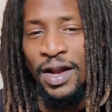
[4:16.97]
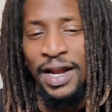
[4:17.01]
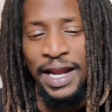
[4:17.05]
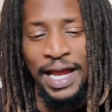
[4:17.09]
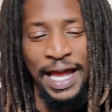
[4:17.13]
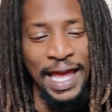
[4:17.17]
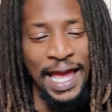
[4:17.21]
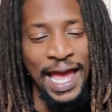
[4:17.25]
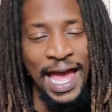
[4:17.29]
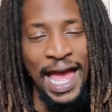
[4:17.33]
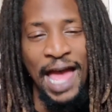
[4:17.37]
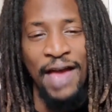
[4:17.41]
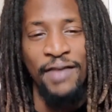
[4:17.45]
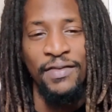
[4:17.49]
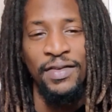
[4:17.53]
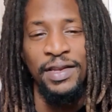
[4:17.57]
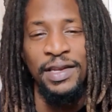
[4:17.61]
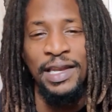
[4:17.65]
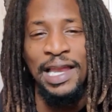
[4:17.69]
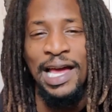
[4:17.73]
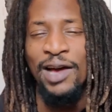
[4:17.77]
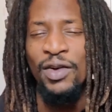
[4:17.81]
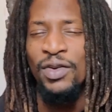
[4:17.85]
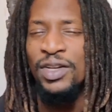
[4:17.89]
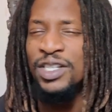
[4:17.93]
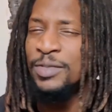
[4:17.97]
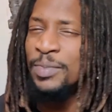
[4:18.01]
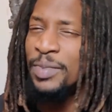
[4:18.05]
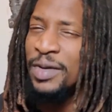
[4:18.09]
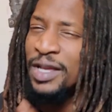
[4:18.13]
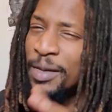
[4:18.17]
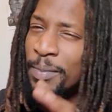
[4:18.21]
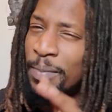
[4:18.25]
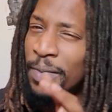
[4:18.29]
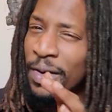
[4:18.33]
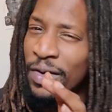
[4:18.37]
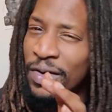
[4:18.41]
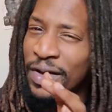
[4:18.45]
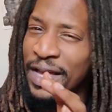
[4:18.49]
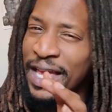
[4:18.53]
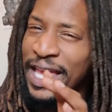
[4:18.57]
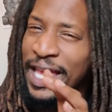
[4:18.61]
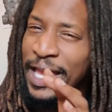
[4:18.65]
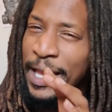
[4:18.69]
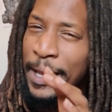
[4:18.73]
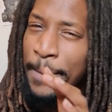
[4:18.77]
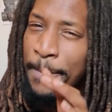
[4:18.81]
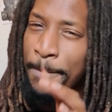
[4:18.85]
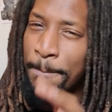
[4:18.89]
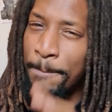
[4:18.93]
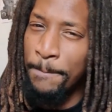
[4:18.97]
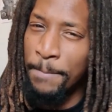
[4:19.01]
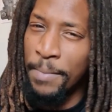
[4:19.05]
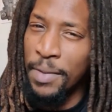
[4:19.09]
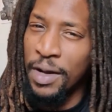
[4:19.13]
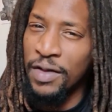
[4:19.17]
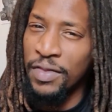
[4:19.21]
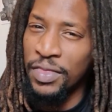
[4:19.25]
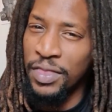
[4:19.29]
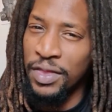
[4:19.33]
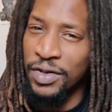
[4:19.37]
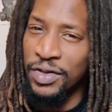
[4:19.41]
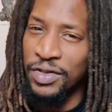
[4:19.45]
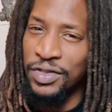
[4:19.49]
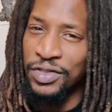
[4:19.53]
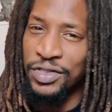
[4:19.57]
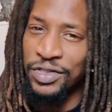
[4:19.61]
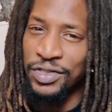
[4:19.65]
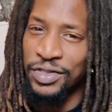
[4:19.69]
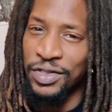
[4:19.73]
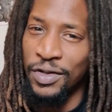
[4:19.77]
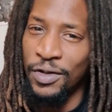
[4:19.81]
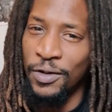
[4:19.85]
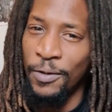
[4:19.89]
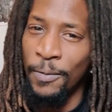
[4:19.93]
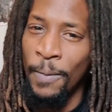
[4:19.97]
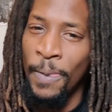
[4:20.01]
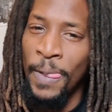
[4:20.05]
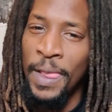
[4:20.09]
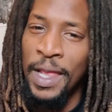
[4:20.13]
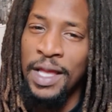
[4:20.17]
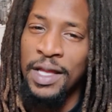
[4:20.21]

I have it now. It's been about a month or so.